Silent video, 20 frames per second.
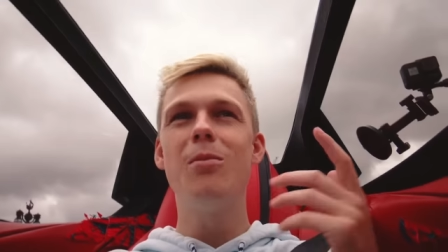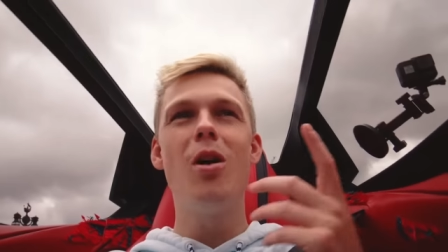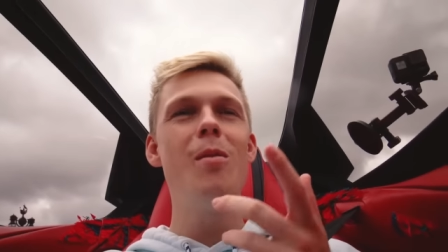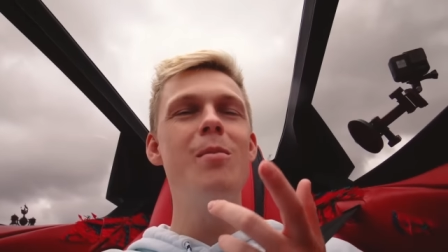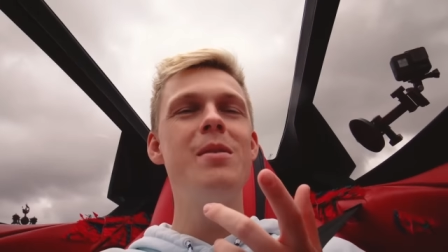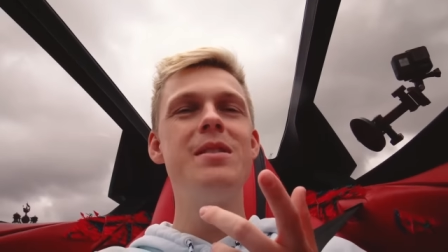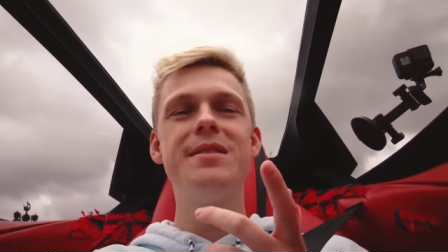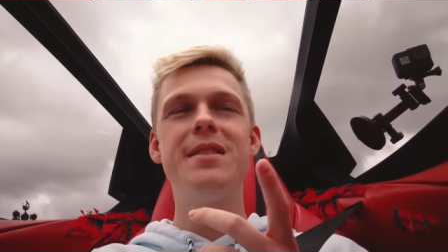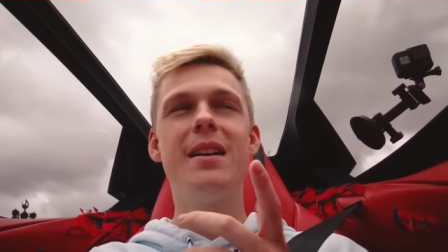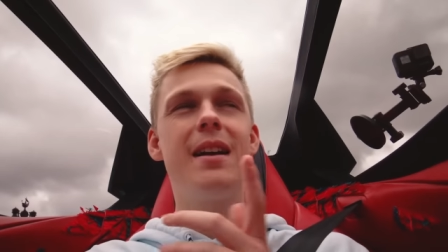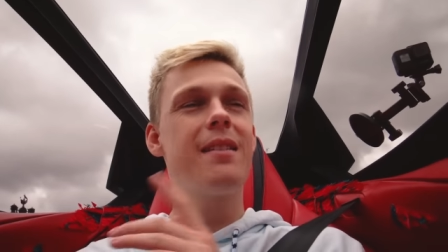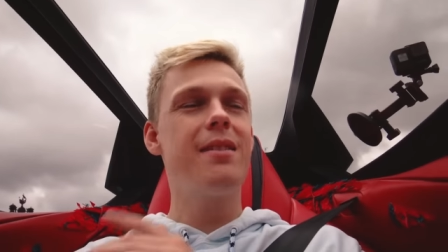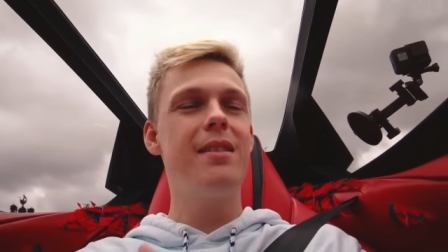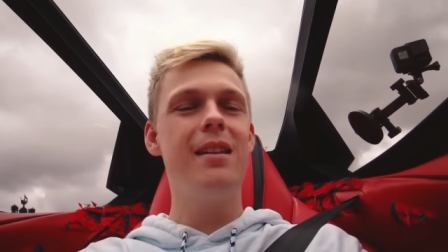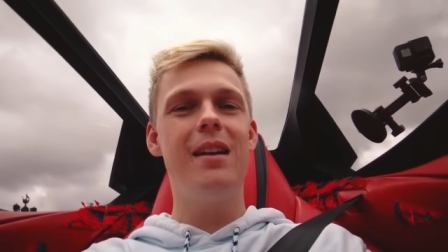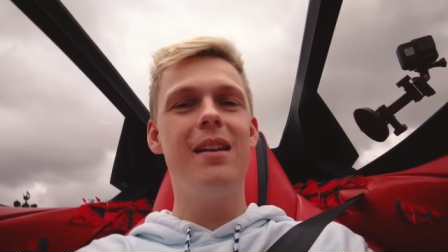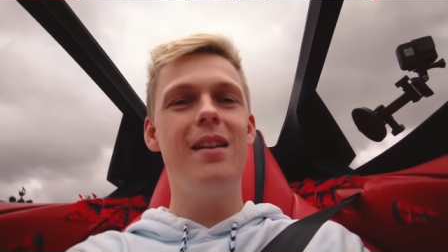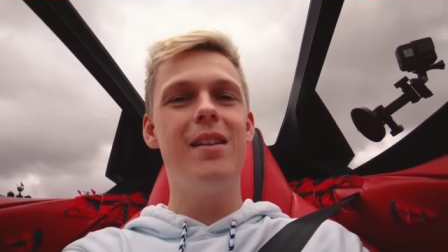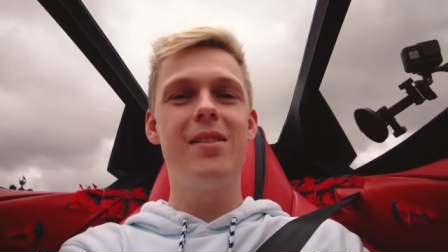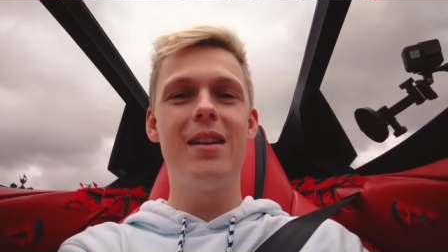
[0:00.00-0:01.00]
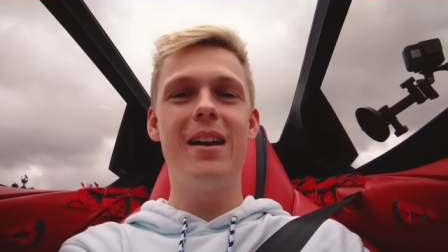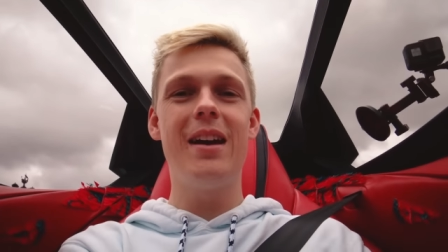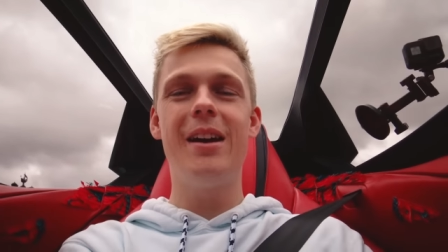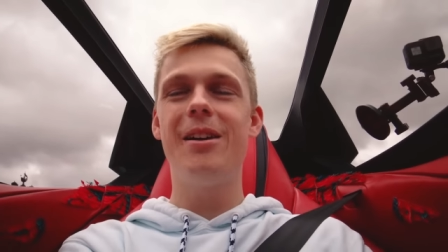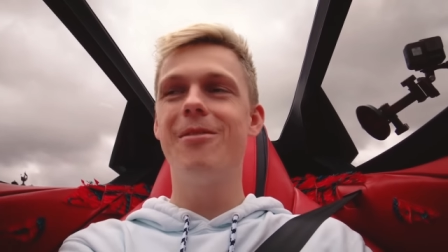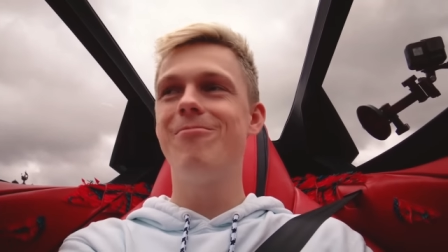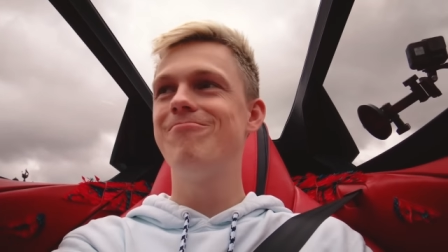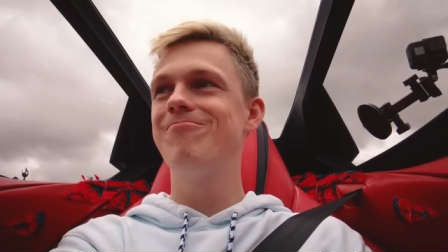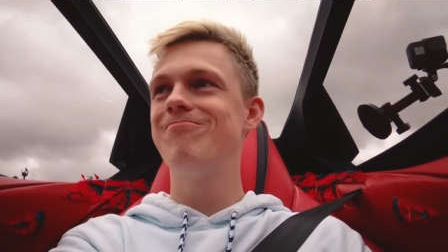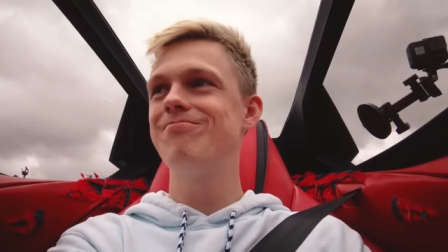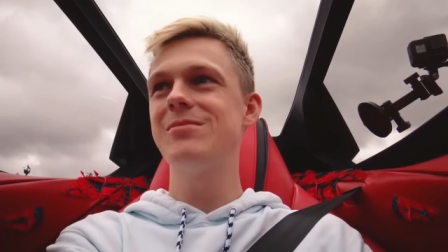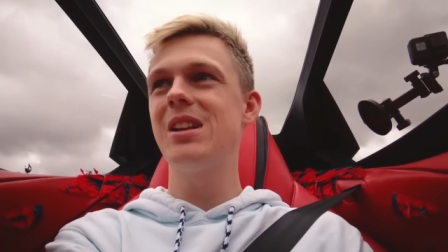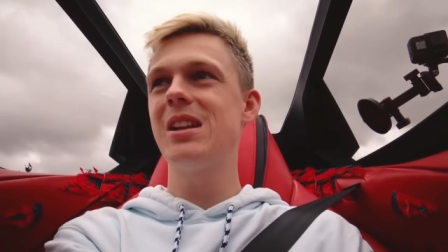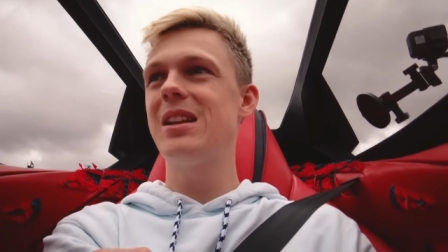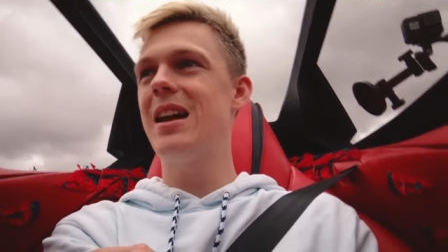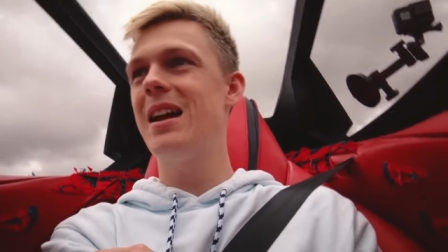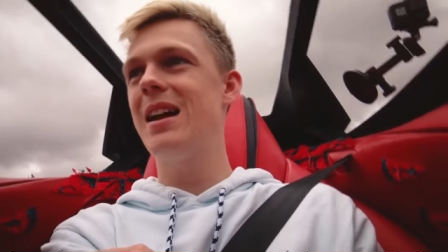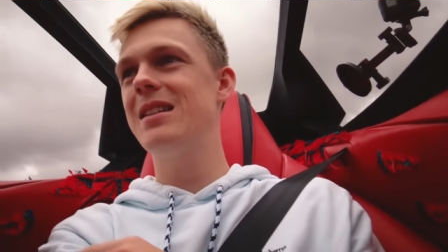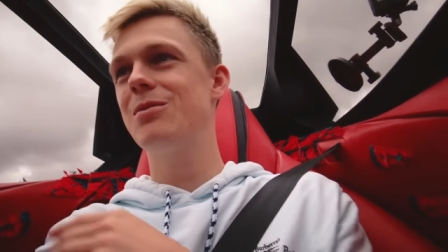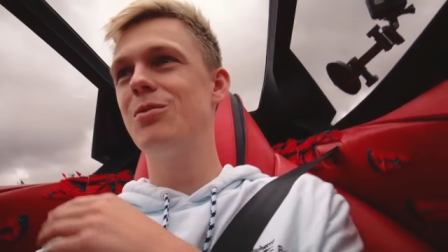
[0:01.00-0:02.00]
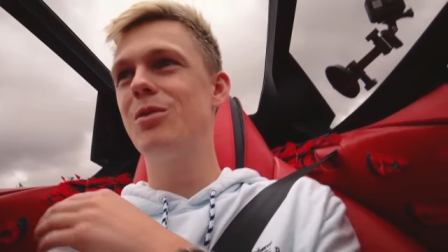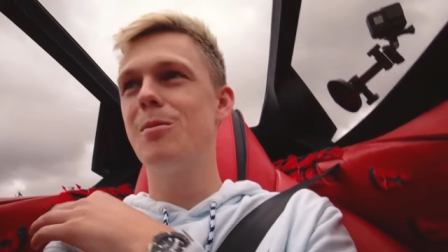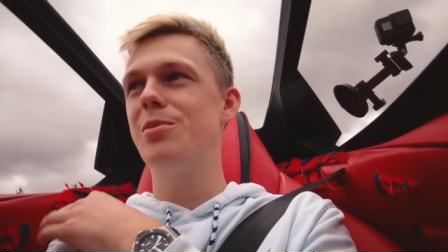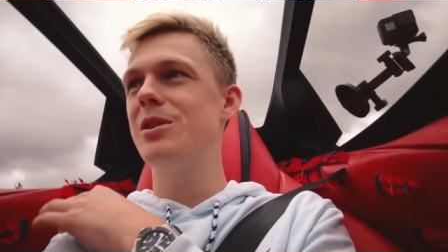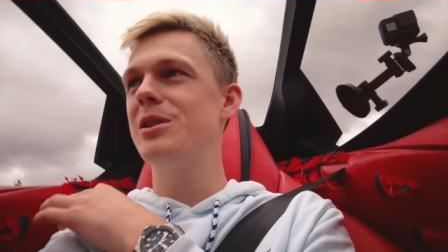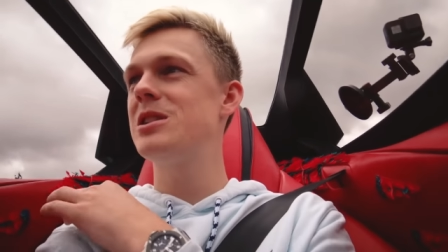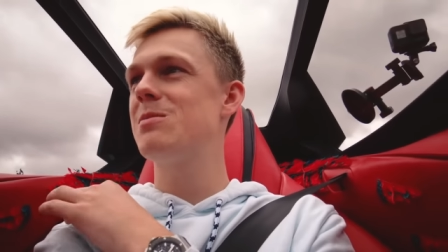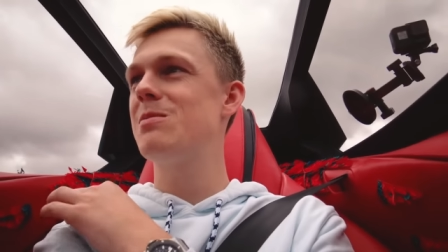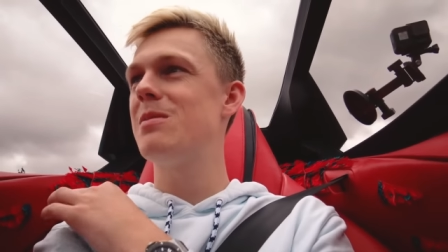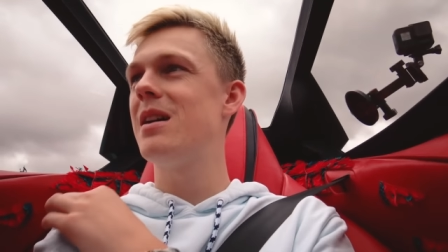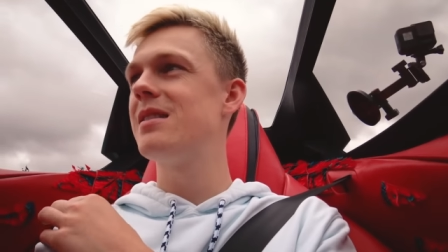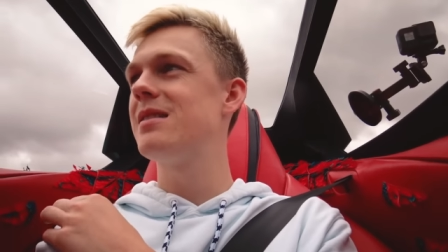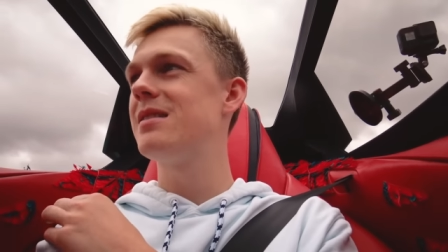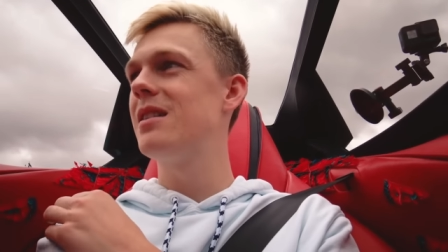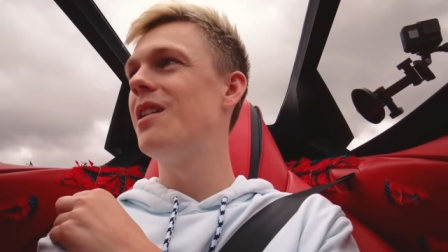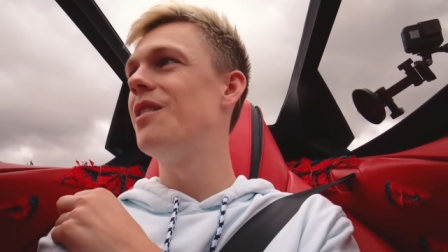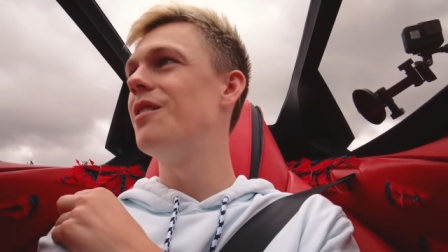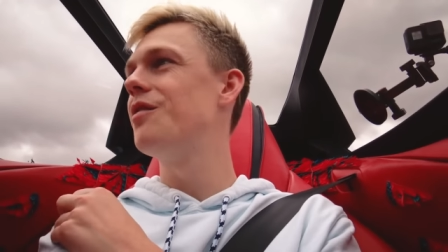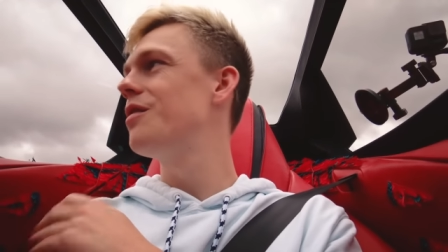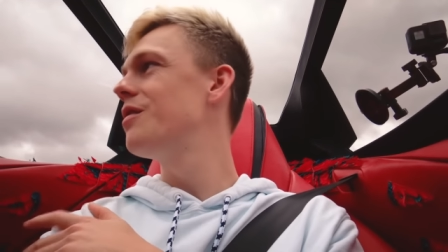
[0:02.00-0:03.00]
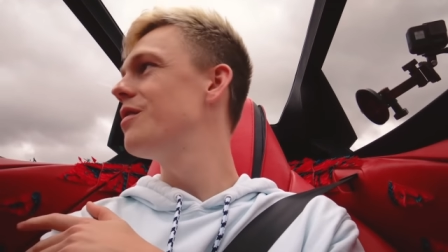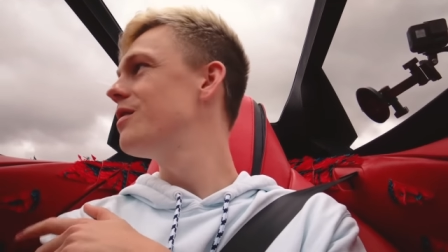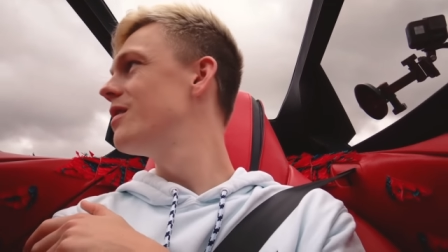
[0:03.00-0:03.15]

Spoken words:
moments like these, eh, that I just want to pinch myself.